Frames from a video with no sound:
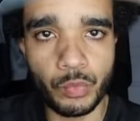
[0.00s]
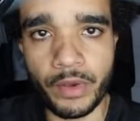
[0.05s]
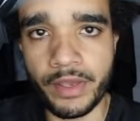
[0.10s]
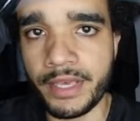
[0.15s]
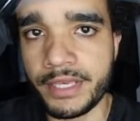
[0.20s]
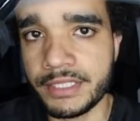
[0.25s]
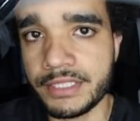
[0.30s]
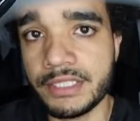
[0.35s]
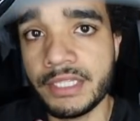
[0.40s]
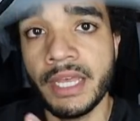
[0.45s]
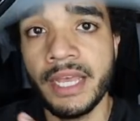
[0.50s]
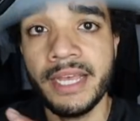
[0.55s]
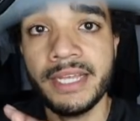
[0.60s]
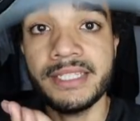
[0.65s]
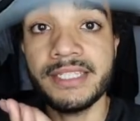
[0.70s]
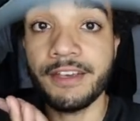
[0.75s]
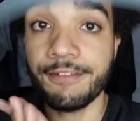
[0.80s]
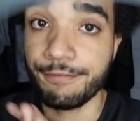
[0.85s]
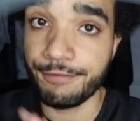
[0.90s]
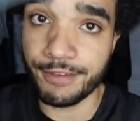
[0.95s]
ways
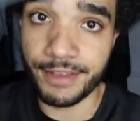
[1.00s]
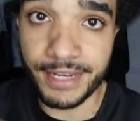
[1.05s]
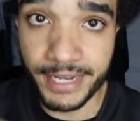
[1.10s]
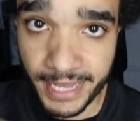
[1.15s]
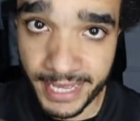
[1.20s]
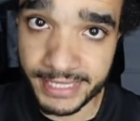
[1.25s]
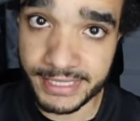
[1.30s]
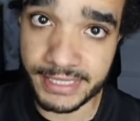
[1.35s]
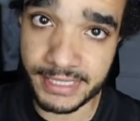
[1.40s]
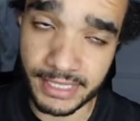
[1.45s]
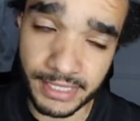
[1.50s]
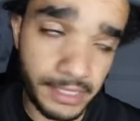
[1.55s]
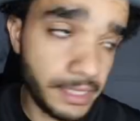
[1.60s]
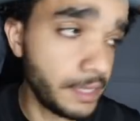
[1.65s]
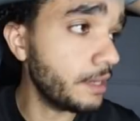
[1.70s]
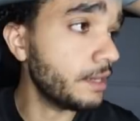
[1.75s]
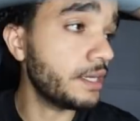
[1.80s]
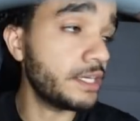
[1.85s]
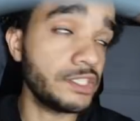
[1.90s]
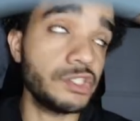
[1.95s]
to finesse it,
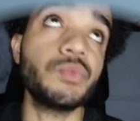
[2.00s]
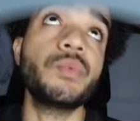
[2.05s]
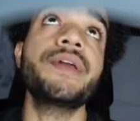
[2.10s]
because